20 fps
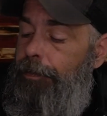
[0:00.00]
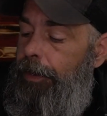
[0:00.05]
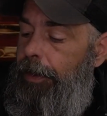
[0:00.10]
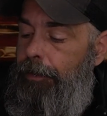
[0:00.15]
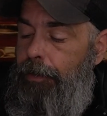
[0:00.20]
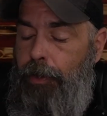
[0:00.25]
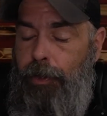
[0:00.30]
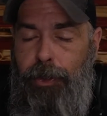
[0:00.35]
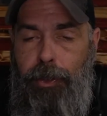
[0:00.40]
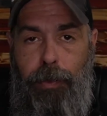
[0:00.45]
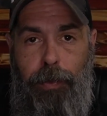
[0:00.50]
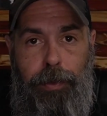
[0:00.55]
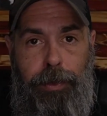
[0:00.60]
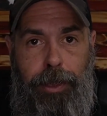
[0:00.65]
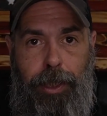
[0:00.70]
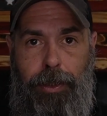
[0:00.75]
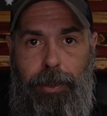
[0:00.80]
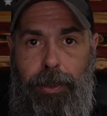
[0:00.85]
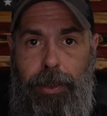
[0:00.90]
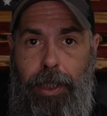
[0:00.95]
If you're doing
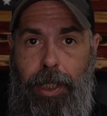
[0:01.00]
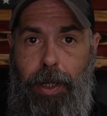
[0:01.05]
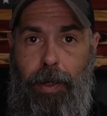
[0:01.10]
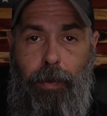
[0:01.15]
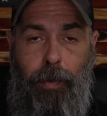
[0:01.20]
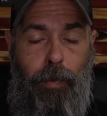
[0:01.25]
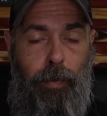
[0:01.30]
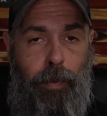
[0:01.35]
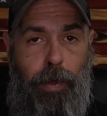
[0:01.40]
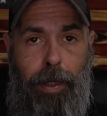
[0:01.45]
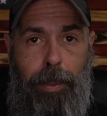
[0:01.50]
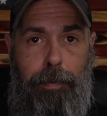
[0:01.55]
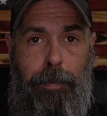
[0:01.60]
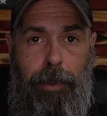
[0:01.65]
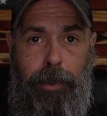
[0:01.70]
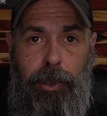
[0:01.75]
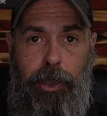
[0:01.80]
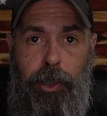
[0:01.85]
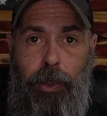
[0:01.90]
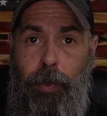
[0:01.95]
just,
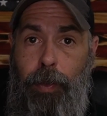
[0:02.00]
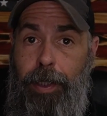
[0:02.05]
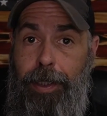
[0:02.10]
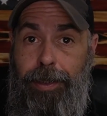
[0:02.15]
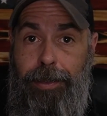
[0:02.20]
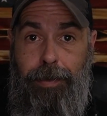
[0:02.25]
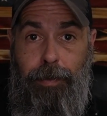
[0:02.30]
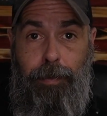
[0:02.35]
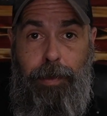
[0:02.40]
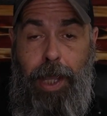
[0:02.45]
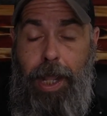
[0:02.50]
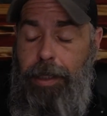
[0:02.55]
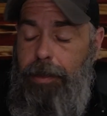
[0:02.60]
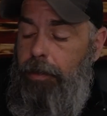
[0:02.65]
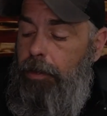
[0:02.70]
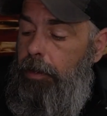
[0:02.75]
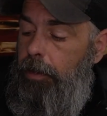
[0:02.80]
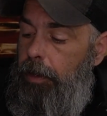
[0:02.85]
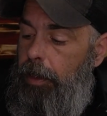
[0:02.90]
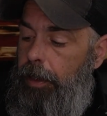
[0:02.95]
run-of-the-mill shooting, some
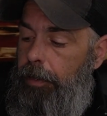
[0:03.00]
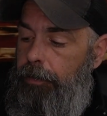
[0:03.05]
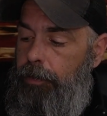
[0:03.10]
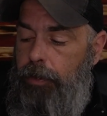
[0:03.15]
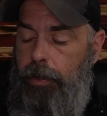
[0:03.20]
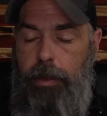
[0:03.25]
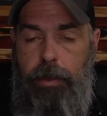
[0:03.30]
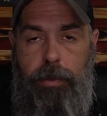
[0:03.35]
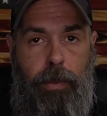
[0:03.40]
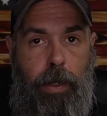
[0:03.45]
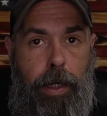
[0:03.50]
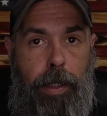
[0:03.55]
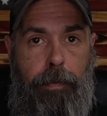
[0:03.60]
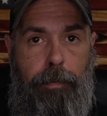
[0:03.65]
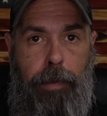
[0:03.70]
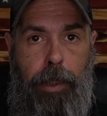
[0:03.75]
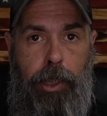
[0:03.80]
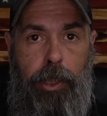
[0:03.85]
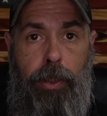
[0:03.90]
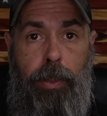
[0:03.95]
tactical gloves, great.
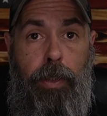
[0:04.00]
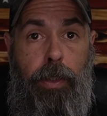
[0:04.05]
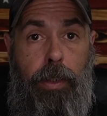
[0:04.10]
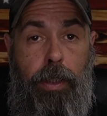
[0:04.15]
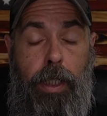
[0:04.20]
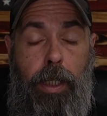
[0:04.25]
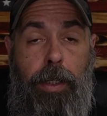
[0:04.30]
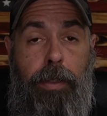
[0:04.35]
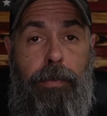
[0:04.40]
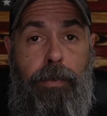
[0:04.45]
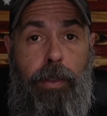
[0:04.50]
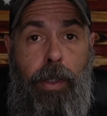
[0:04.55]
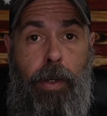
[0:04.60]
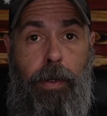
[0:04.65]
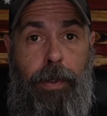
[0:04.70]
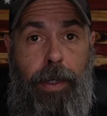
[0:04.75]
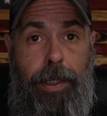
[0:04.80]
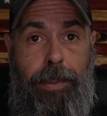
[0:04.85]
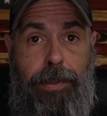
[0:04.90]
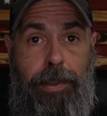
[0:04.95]
Make sure your gloves
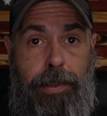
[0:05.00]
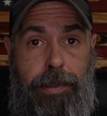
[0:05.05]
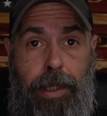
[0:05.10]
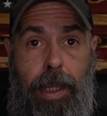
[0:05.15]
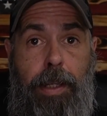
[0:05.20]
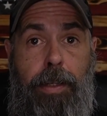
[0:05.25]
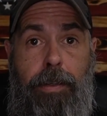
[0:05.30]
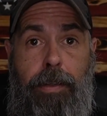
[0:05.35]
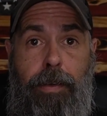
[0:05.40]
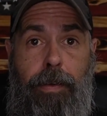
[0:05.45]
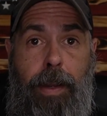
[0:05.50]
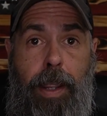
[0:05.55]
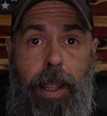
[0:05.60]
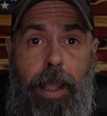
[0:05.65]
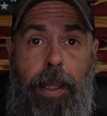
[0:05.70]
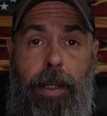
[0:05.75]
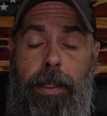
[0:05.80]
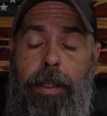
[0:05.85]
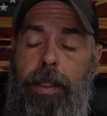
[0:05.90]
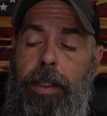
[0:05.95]
are nice and tight to your
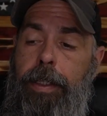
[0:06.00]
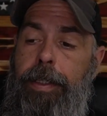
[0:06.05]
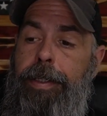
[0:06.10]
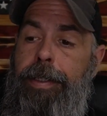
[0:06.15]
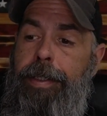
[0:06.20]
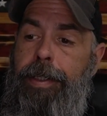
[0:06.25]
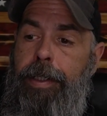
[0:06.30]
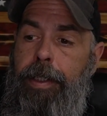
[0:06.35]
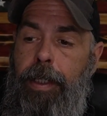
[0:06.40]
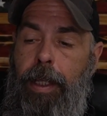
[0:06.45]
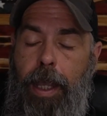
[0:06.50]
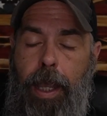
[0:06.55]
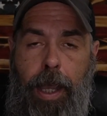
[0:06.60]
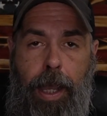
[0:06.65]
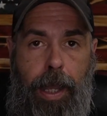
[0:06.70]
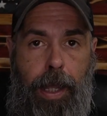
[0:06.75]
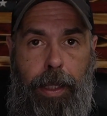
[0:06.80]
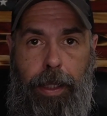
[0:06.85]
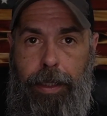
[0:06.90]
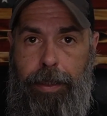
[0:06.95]
hand.
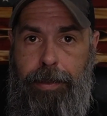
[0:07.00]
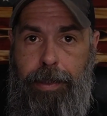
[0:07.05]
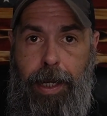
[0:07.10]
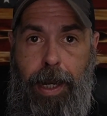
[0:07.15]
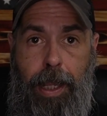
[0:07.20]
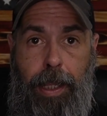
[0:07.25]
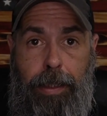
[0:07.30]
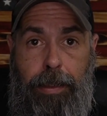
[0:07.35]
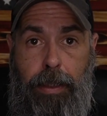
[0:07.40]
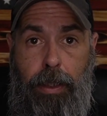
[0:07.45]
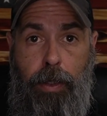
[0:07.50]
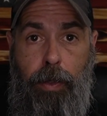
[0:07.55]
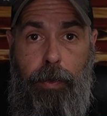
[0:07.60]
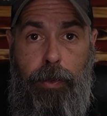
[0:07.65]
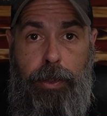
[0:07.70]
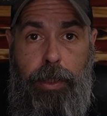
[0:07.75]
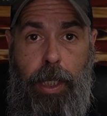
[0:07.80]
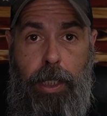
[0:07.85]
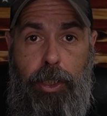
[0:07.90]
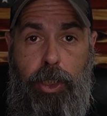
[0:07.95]
Like I said, I like to go a
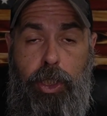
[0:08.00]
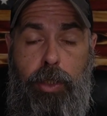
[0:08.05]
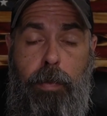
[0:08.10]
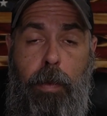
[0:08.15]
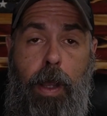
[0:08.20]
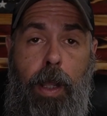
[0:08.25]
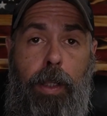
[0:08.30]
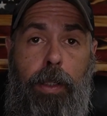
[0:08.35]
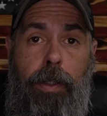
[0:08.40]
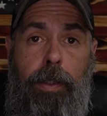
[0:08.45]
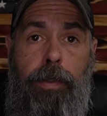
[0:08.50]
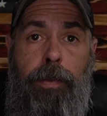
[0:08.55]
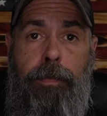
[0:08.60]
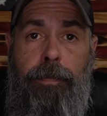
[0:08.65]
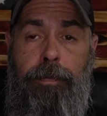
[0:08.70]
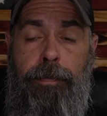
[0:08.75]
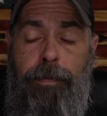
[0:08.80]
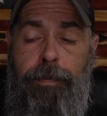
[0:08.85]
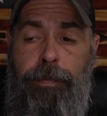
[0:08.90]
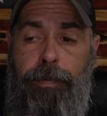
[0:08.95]
size smaller,
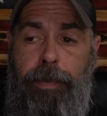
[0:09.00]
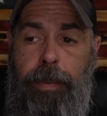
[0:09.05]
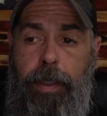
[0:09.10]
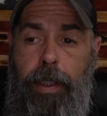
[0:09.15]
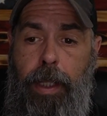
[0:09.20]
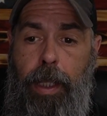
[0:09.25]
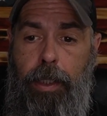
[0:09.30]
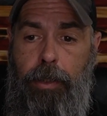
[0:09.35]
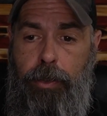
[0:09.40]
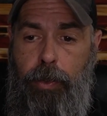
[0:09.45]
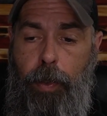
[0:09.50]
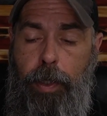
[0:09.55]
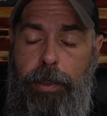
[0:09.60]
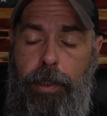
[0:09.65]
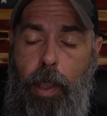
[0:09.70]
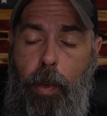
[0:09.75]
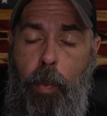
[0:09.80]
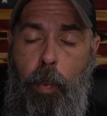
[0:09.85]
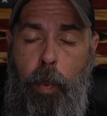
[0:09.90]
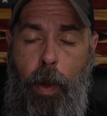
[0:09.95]
so as
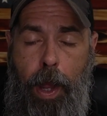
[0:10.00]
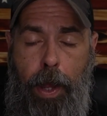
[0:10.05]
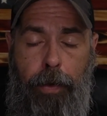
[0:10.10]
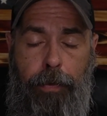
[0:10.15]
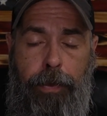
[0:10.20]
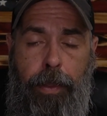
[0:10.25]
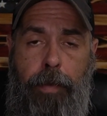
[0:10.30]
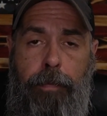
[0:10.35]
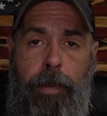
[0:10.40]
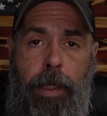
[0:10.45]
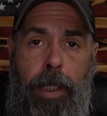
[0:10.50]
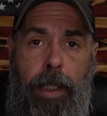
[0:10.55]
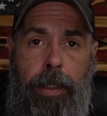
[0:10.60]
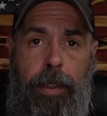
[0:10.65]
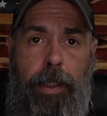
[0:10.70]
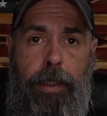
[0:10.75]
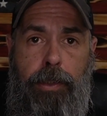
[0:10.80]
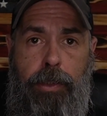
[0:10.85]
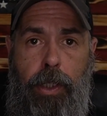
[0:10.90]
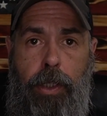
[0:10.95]
I wear them in,
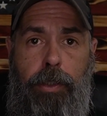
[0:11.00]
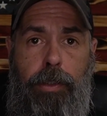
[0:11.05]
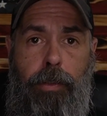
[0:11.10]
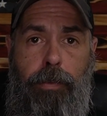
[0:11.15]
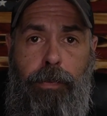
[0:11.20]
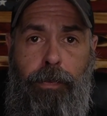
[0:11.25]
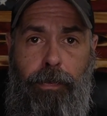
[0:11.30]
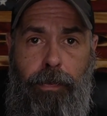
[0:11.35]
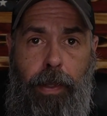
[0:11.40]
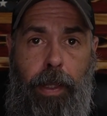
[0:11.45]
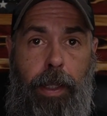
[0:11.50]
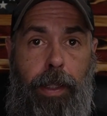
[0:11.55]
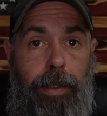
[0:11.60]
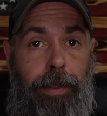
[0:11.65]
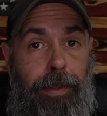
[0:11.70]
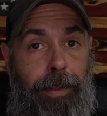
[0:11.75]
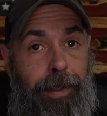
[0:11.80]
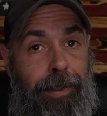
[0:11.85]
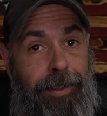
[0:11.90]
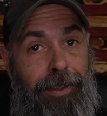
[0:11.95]
they start to fit
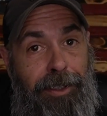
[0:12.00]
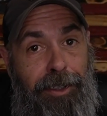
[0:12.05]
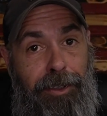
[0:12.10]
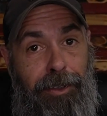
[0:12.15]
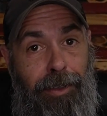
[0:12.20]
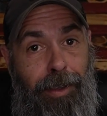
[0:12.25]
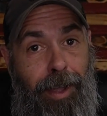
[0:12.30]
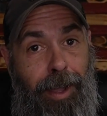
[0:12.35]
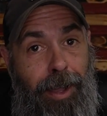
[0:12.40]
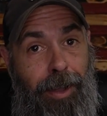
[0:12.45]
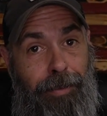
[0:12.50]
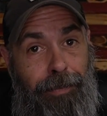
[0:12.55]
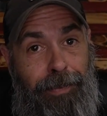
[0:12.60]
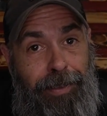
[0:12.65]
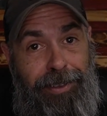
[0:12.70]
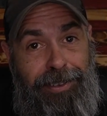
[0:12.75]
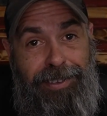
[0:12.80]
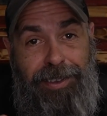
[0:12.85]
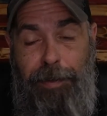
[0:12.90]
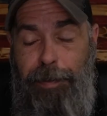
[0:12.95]
like a glove.
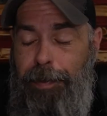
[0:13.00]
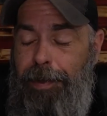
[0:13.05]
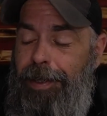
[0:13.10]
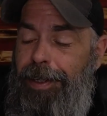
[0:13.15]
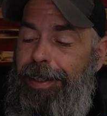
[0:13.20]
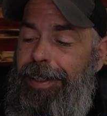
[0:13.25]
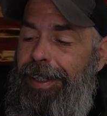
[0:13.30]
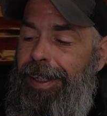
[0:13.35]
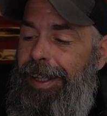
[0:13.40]
There's the pun.